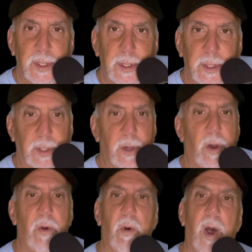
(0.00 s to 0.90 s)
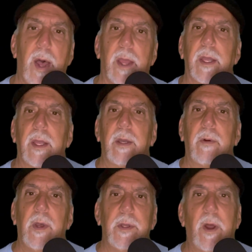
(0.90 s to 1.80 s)
He's like, oh, why?
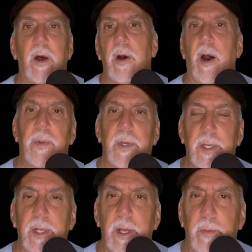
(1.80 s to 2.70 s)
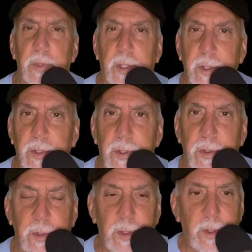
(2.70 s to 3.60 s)
Why, you all uppity now because
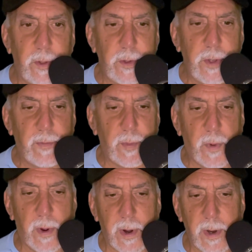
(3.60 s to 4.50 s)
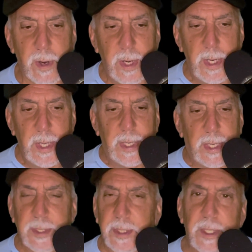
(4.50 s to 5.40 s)
you have a bar?
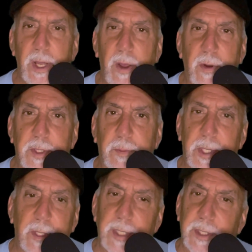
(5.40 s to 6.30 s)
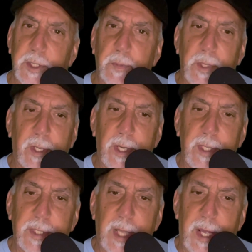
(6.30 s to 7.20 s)
I said, no. It's
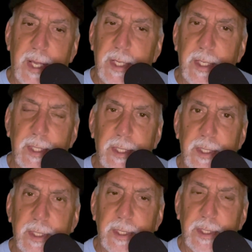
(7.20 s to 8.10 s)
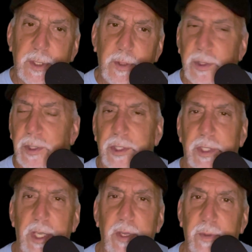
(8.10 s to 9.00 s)
because I used to
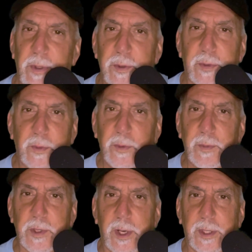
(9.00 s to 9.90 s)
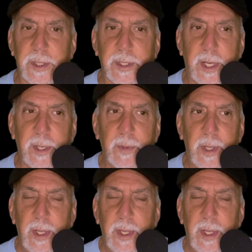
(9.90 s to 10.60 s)
see you in those rooms all the time,